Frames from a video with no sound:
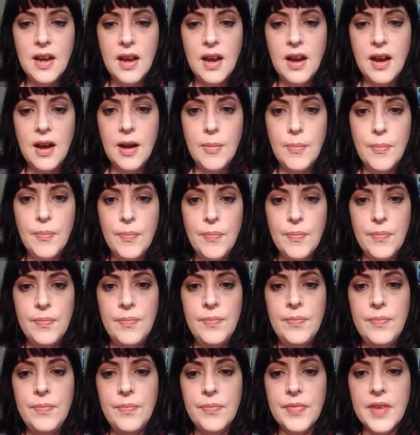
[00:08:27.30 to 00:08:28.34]
And
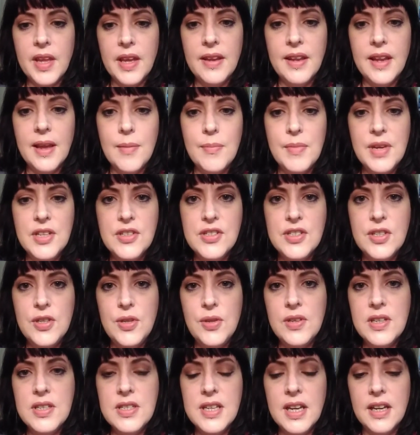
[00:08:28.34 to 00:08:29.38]
that means that
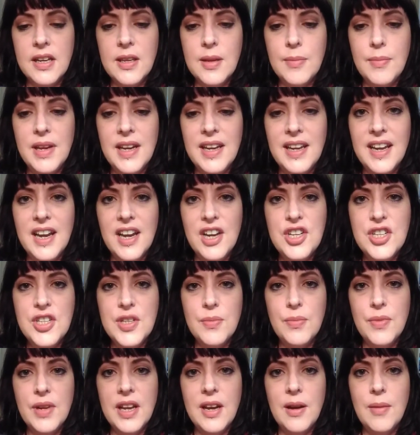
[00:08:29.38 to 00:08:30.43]
you can take the
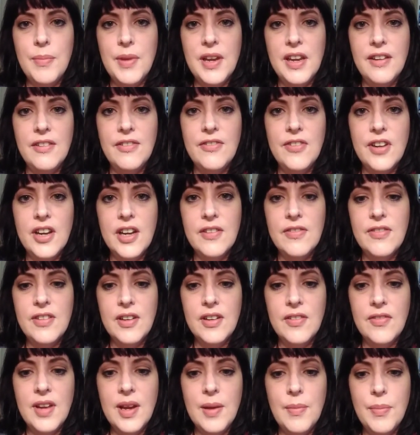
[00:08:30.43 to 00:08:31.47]
medication without being fearful
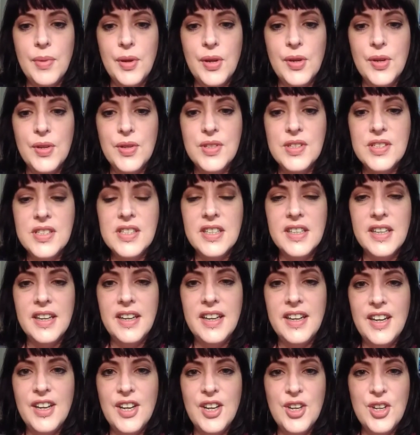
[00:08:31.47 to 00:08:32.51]
of it, because
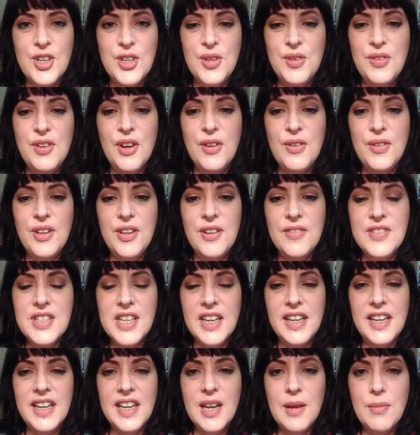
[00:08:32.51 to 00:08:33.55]
you know that you've
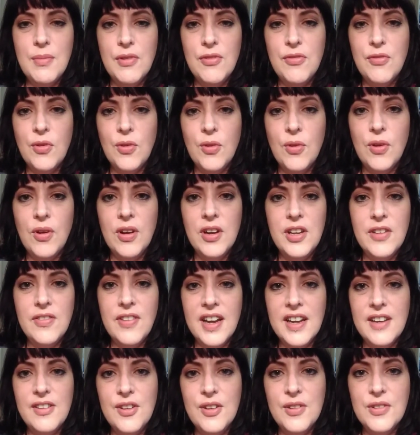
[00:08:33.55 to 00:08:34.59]
taken it before and you've
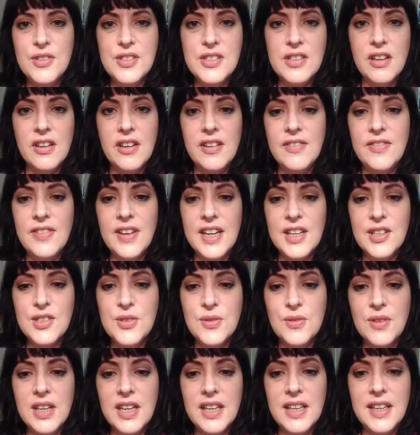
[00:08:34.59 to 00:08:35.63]
had no side effects
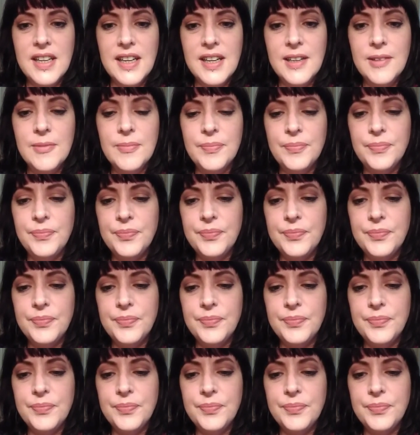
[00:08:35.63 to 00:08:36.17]
or anything.